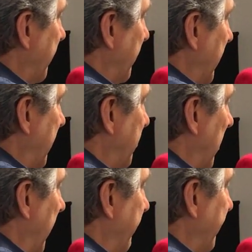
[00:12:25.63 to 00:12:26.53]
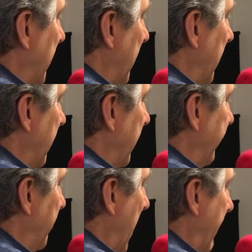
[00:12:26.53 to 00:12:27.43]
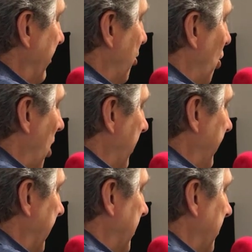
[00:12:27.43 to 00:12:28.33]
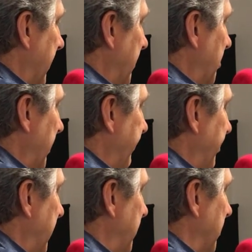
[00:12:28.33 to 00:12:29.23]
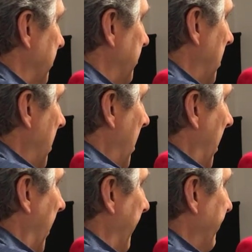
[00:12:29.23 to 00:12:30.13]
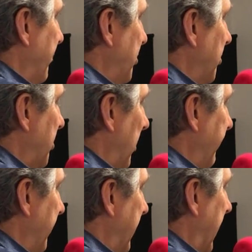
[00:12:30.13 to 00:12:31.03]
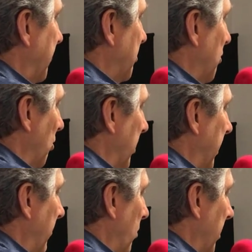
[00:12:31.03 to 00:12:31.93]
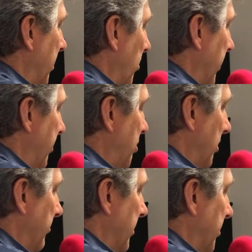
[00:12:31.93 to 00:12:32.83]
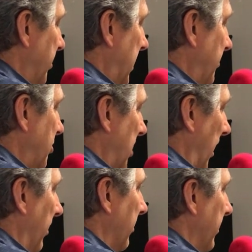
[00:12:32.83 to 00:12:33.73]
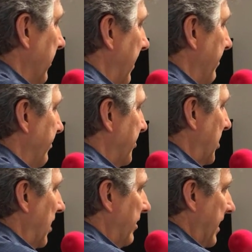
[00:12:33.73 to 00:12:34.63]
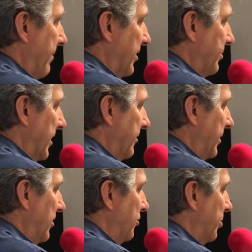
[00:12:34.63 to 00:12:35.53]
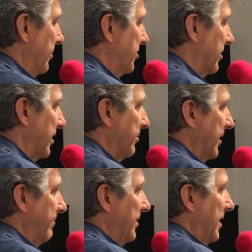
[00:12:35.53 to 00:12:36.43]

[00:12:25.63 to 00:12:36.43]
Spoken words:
couple of weeks. If you haven't thought about guardianship, please do. Put yourself in that story where you're one of the children. Just think how scary that must be. It gives me goosebumps to think about